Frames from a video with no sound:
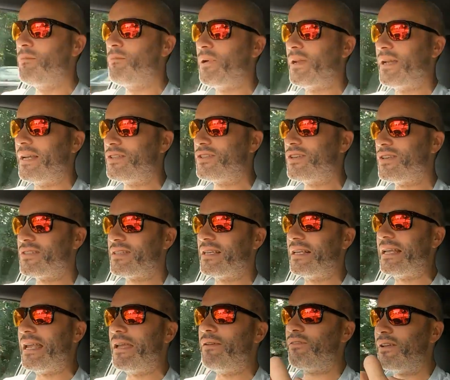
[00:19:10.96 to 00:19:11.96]
but it just
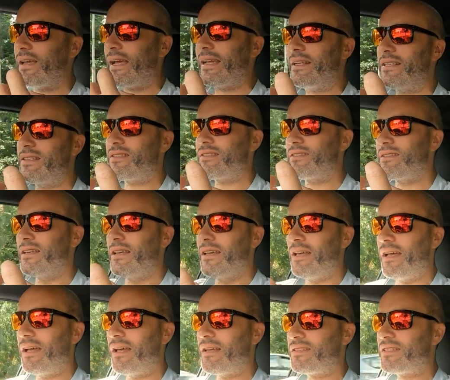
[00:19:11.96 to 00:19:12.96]
alleviates
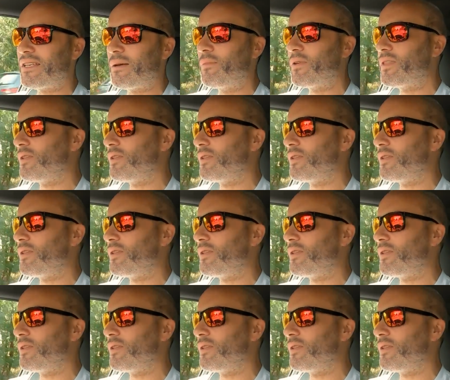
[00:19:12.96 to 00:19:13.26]
some